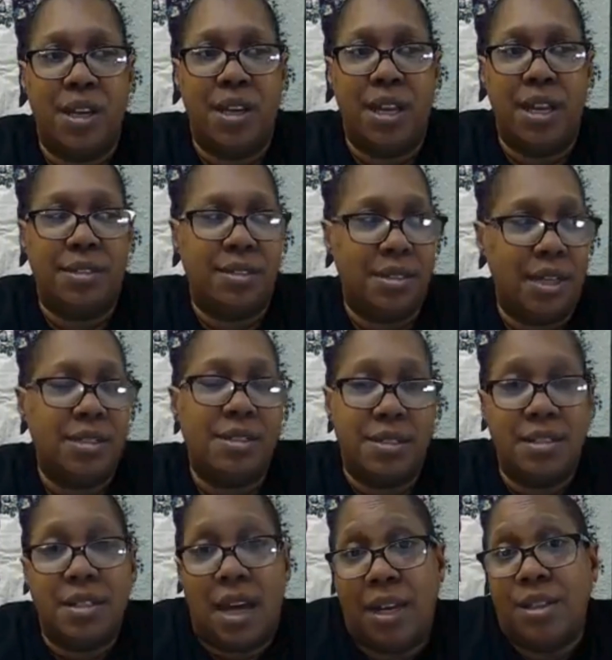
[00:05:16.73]
It's
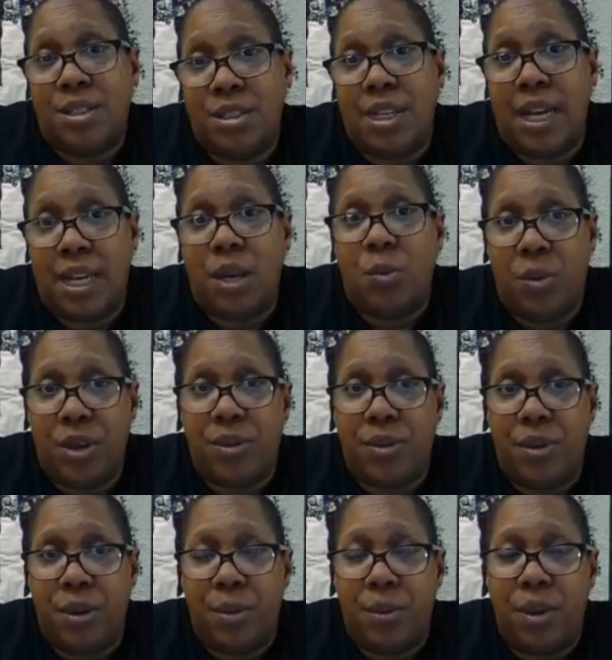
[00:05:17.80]
designed to take it with
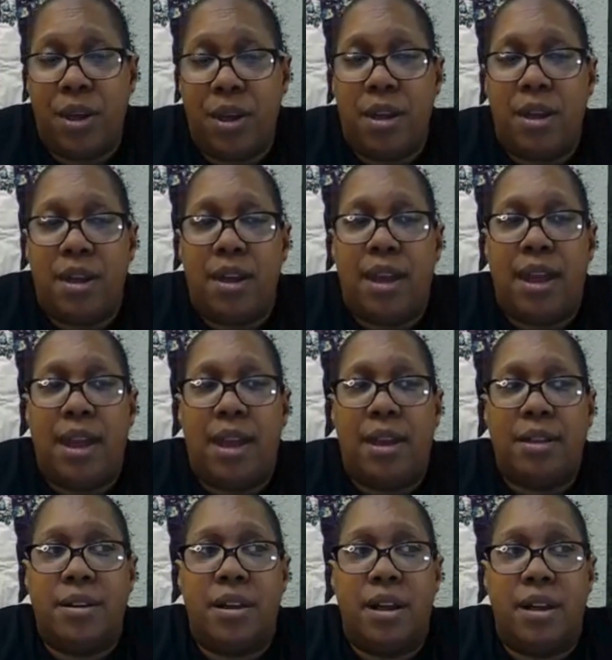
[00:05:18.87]
you.
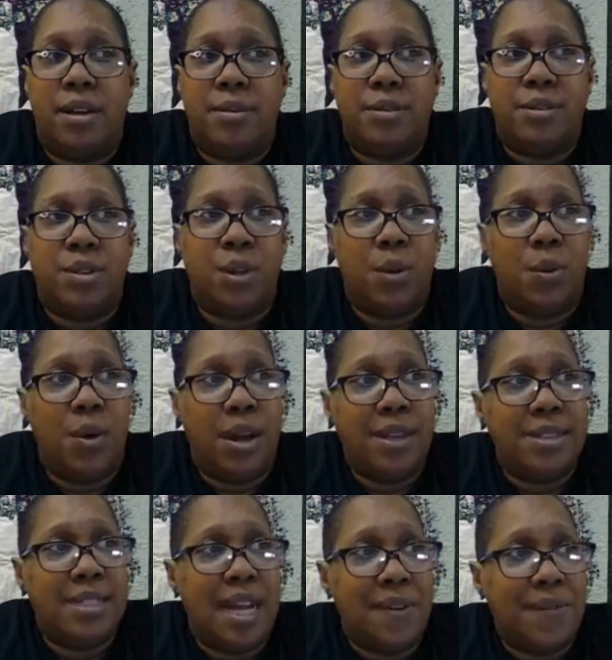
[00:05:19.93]
And so,
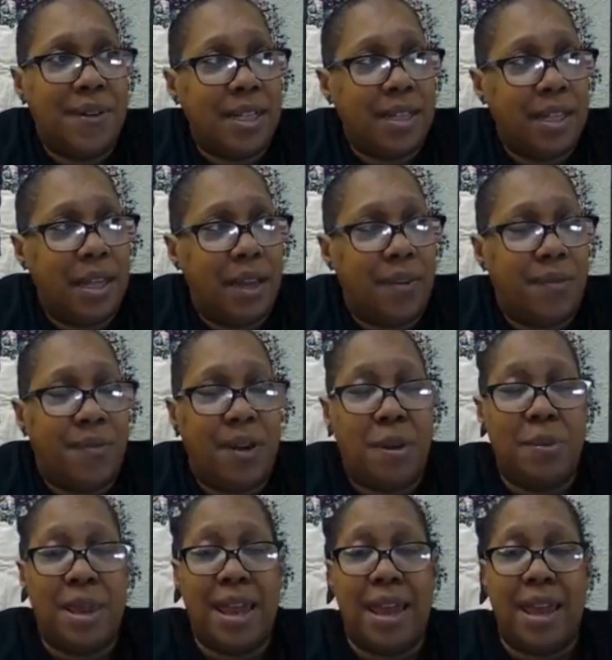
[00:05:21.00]
definitely
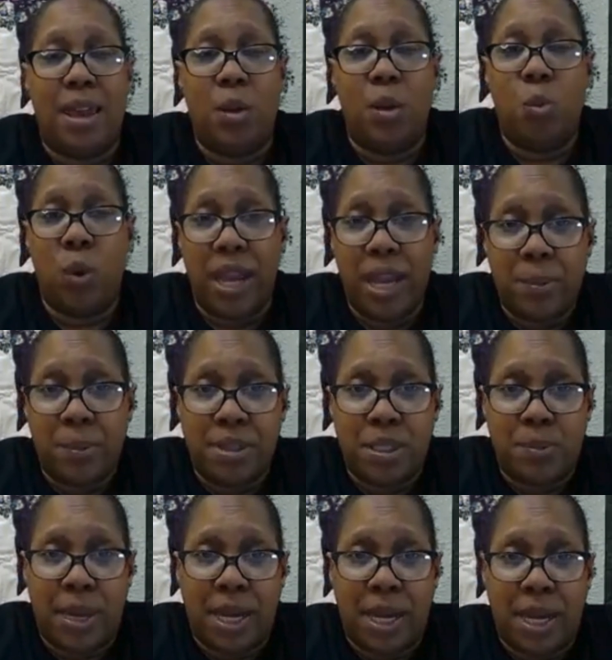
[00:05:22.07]
from a weight
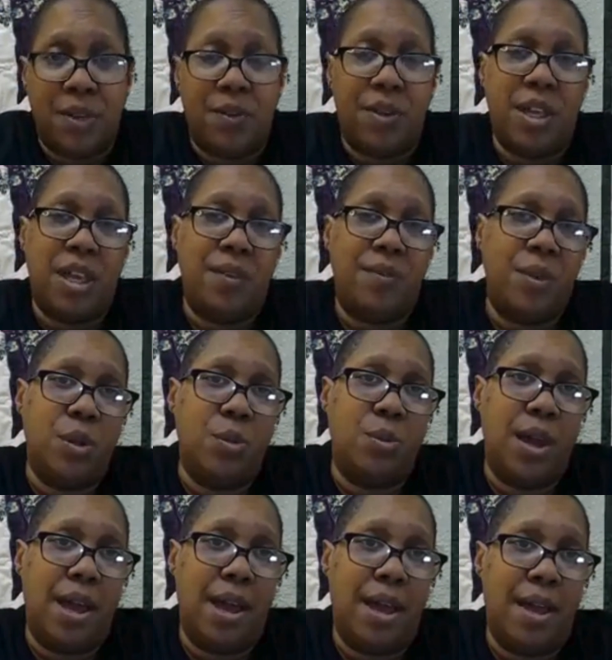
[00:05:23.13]
perspective, if you
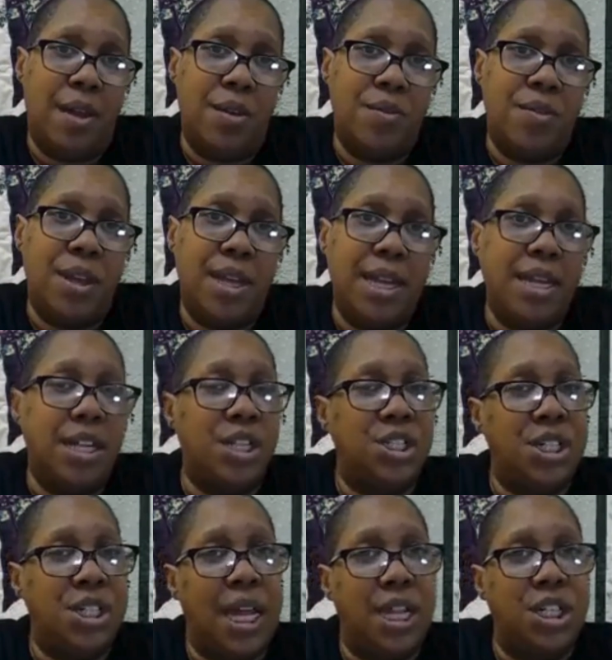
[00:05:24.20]
have any
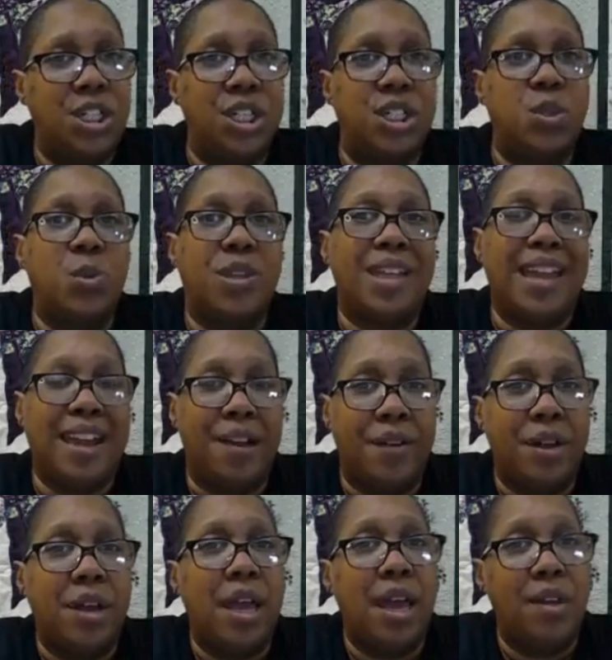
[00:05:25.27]
challenges with
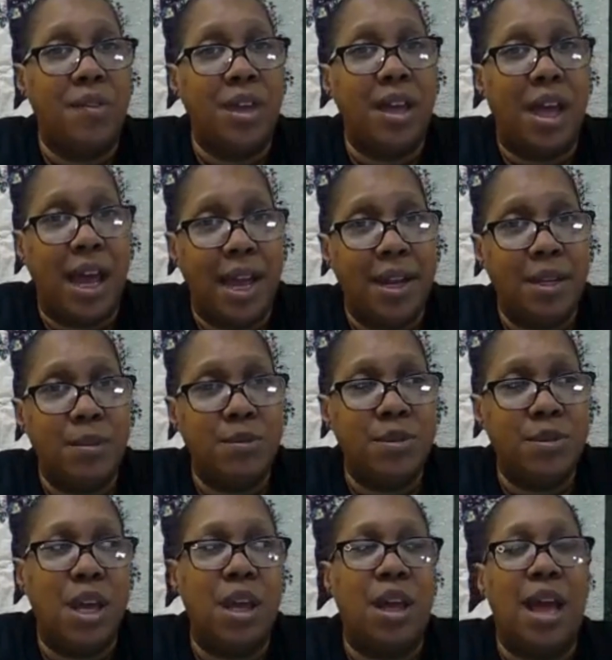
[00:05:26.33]
carrying heavy items,
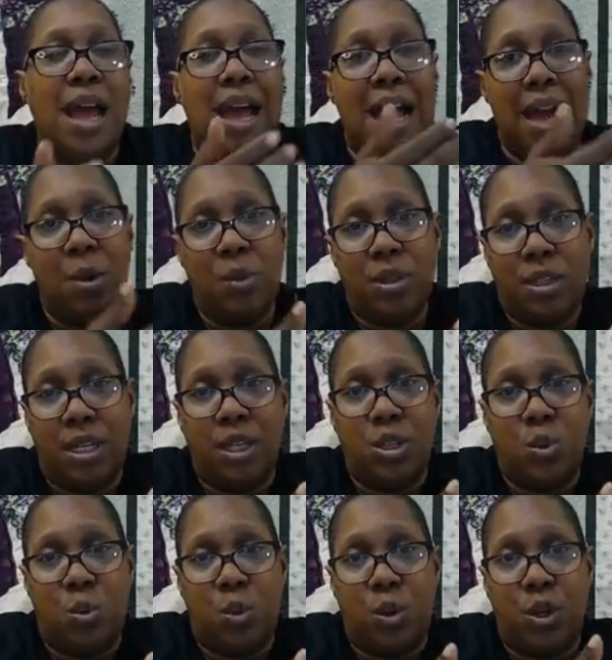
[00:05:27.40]
I would lean
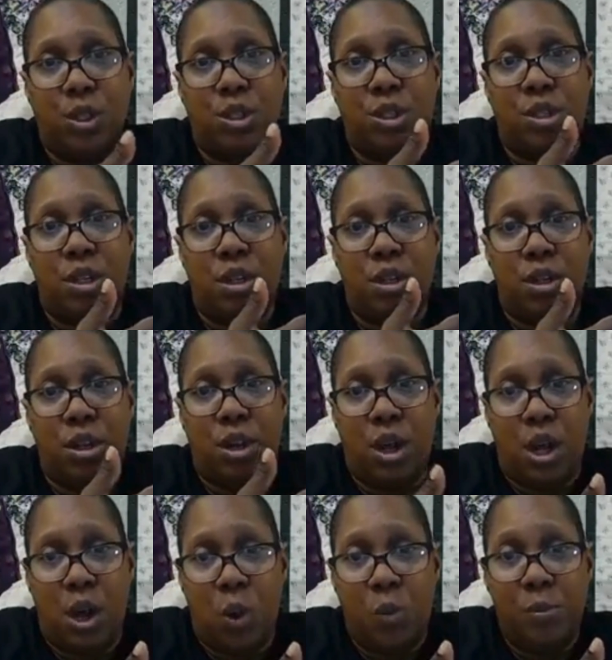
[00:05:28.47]
towards the
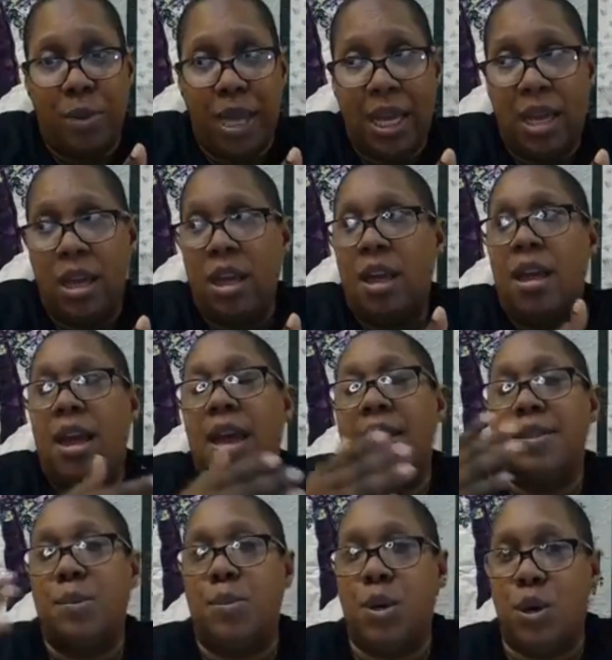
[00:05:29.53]
Go Me
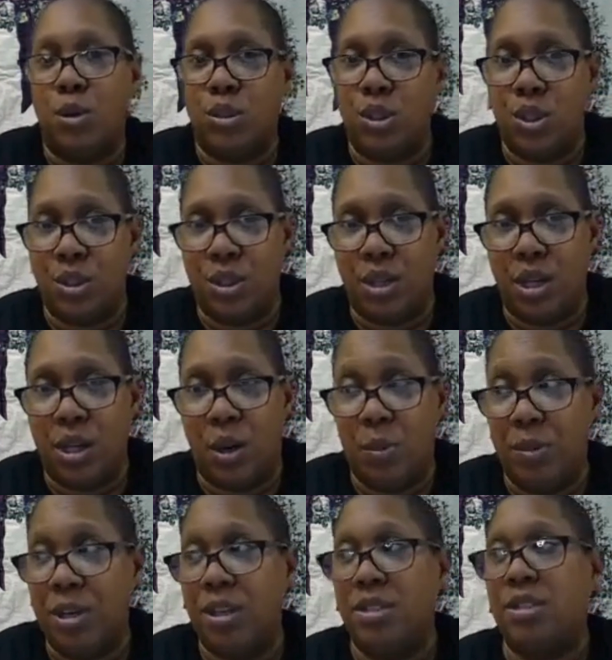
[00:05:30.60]
as opposed to the Go,
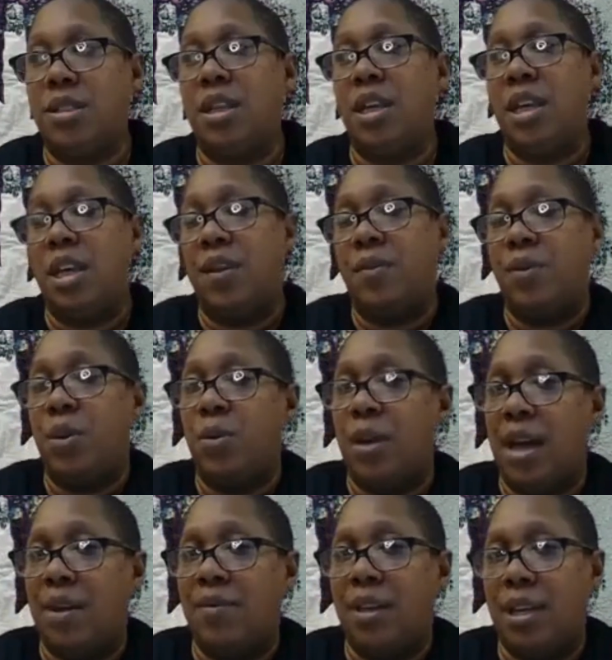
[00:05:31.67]
because if you
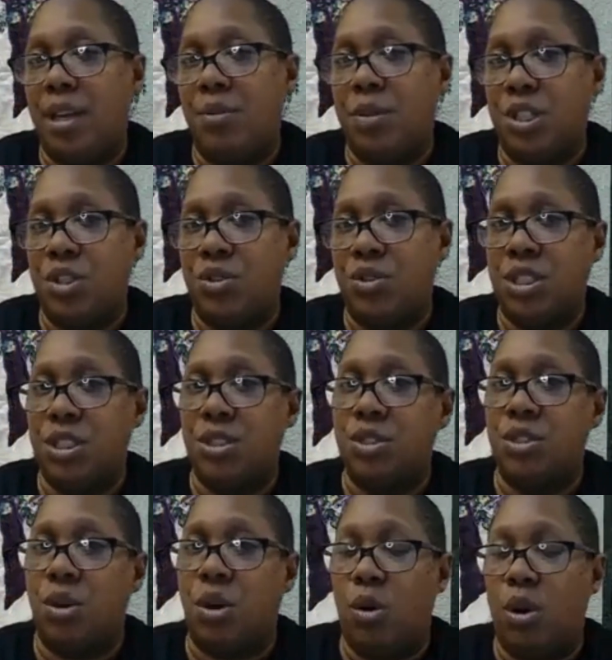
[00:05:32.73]
have any
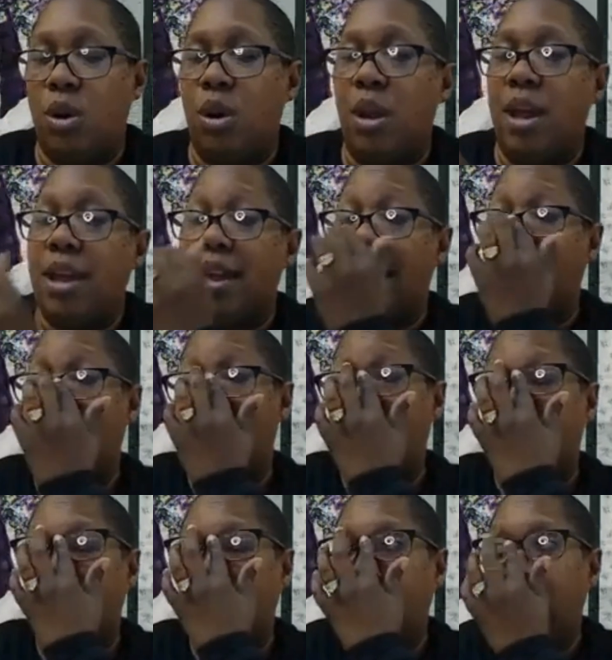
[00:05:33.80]
restrictions on
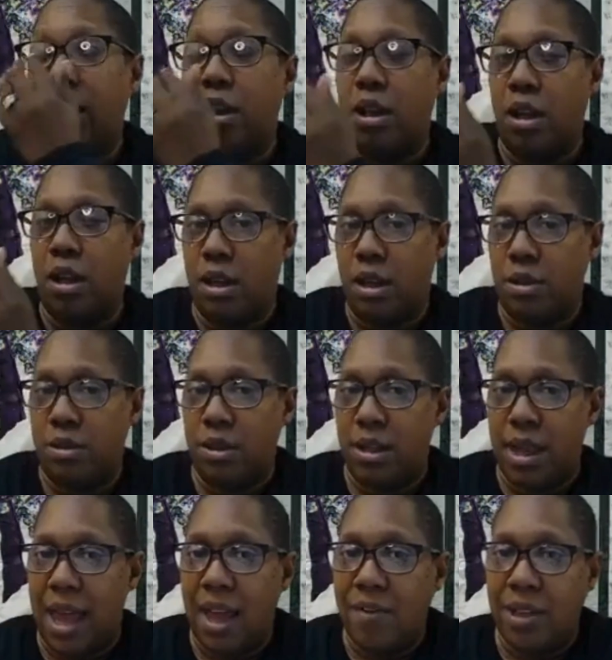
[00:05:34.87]
carrying
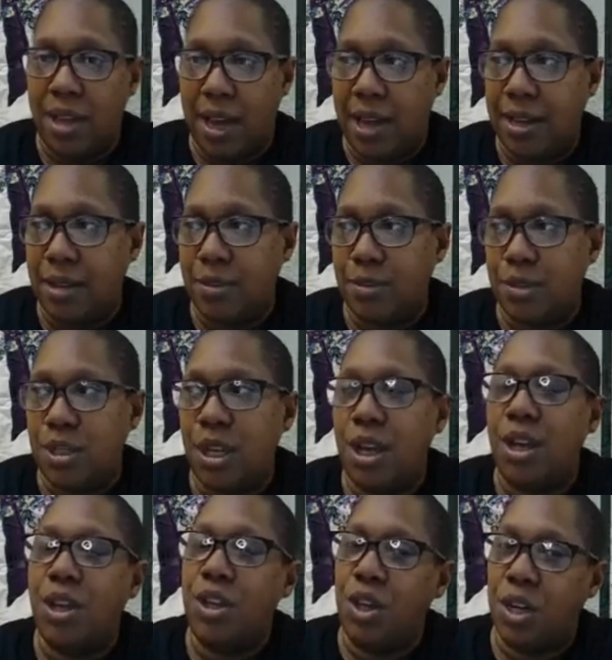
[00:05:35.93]
heavy items,
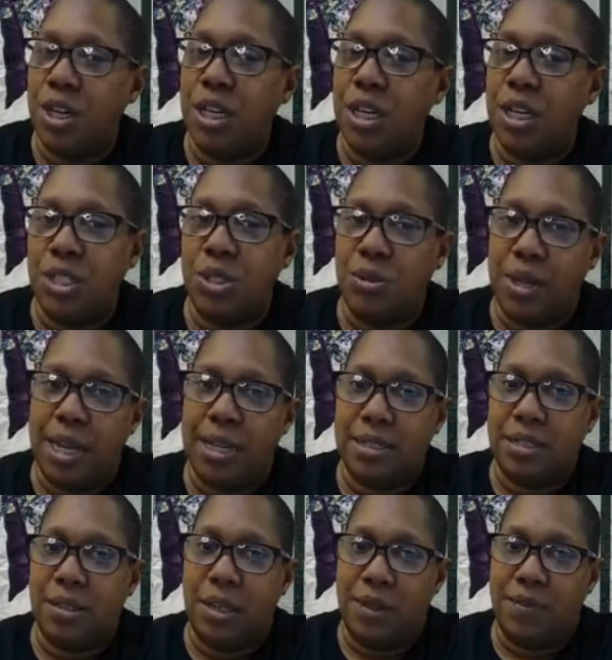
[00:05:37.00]
you're going to need two hands
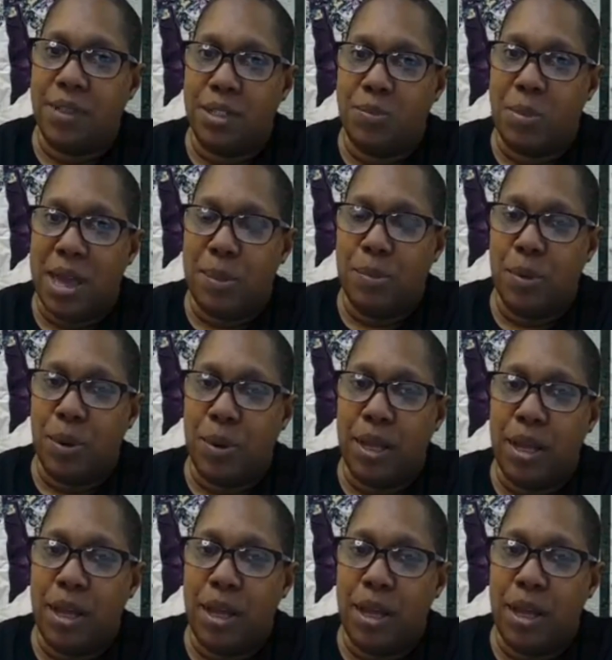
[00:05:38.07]
to lift this bad boy.